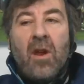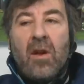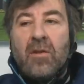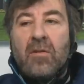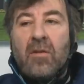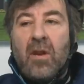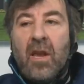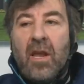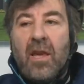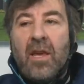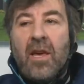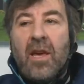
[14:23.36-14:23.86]

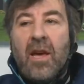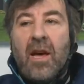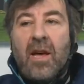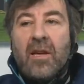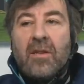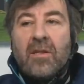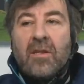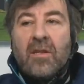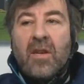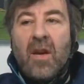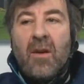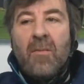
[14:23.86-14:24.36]
lonely
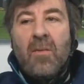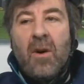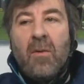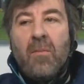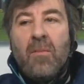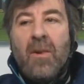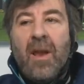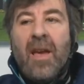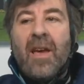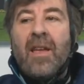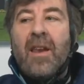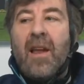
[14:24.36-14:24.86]
and come
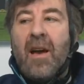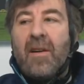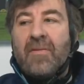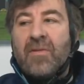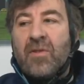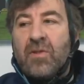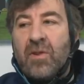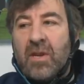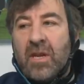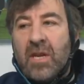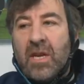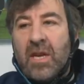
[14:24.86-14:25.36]
home late
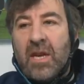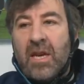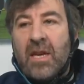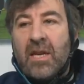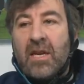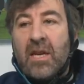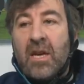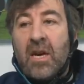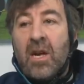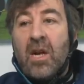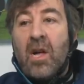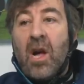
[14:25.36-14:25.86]
after a
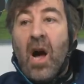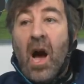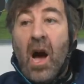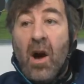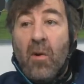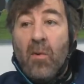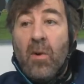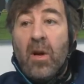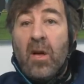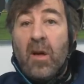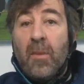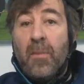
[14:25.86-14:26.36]
gig, I
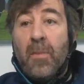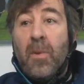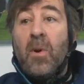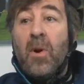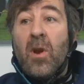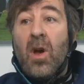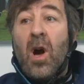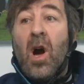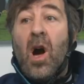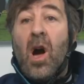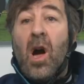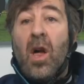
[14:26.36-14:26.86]
will
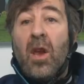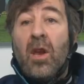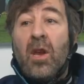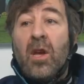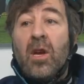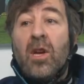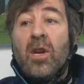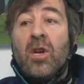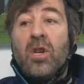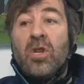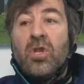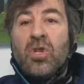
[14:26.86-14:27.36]
put on
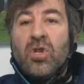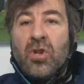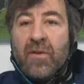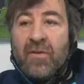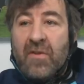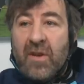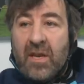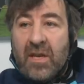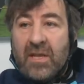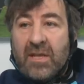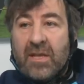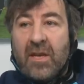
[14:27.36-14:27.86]

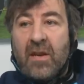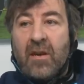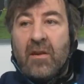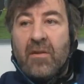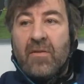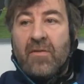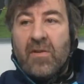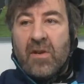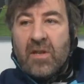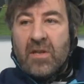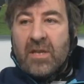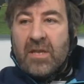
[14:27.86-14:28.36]
Treviso
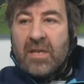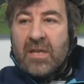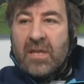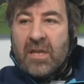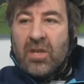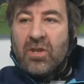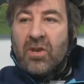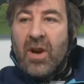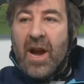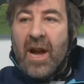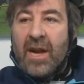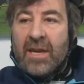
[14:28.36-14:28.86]
versus
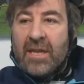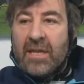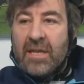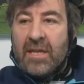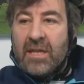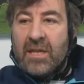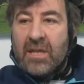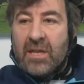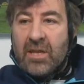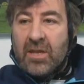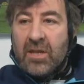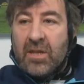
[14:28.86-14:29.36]
the
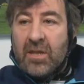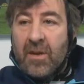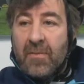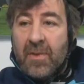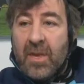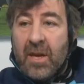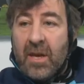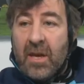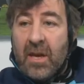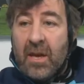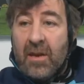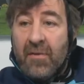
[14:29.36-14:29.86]
Dragons or
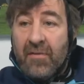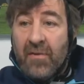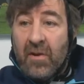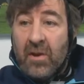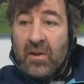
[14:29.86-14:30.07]
something in yeah.